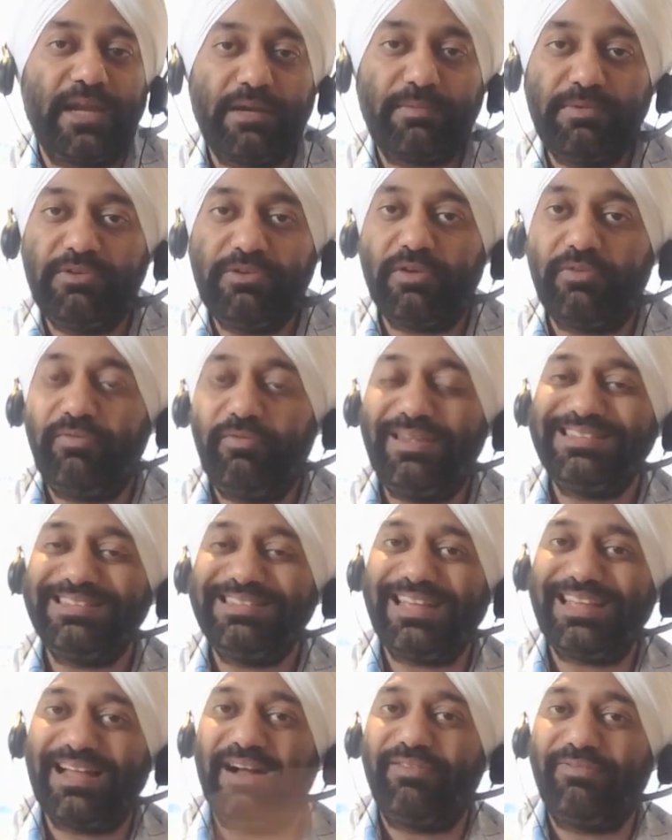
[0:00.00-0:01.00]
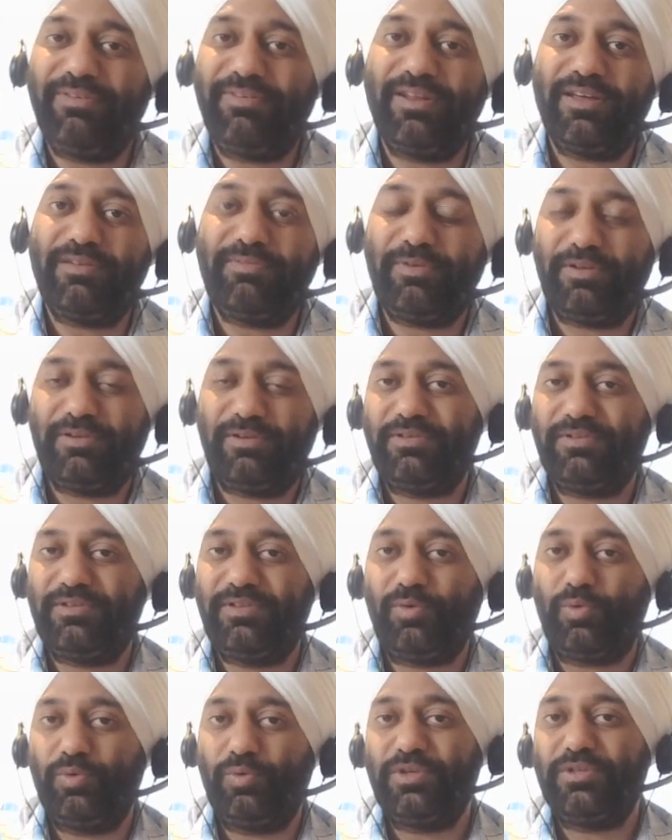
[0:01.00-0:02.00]
That means you're wasting half an hour because
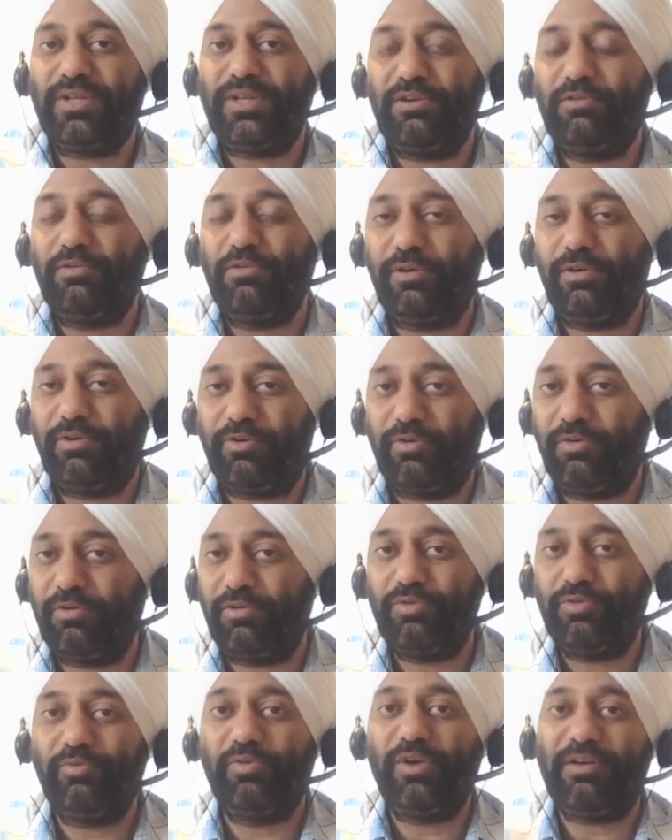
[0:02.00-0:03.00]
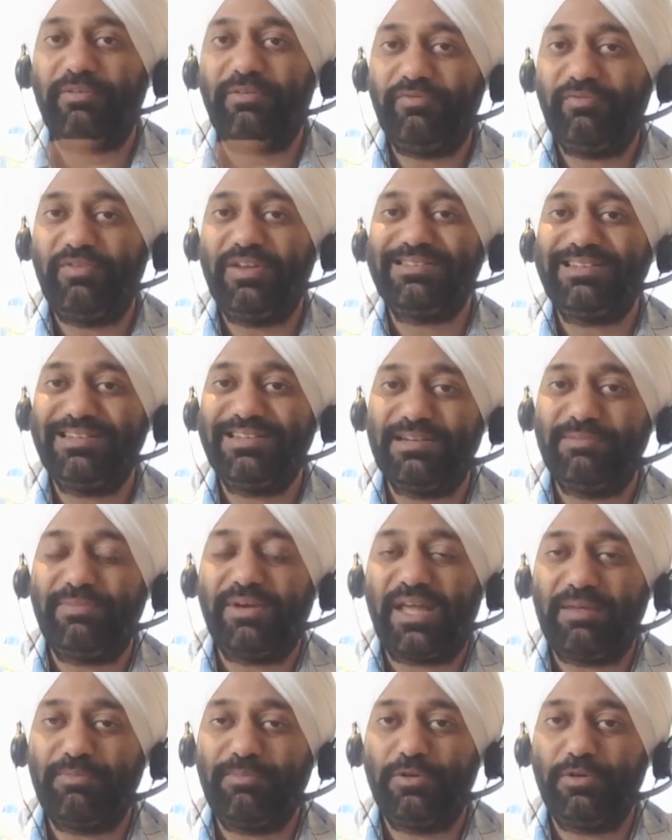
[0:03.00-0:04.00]
the question that you got wrong, you would have invested some
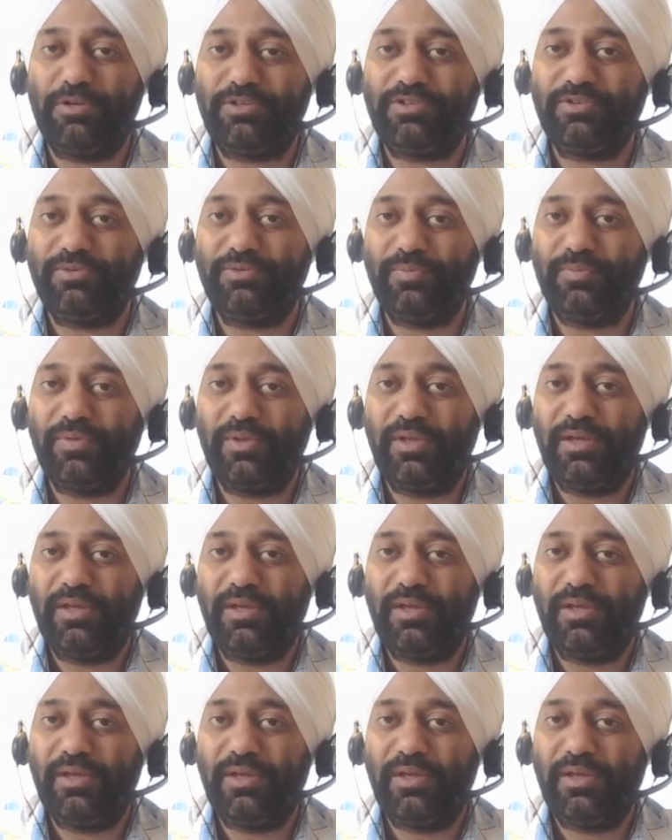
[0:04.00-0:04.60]
time also.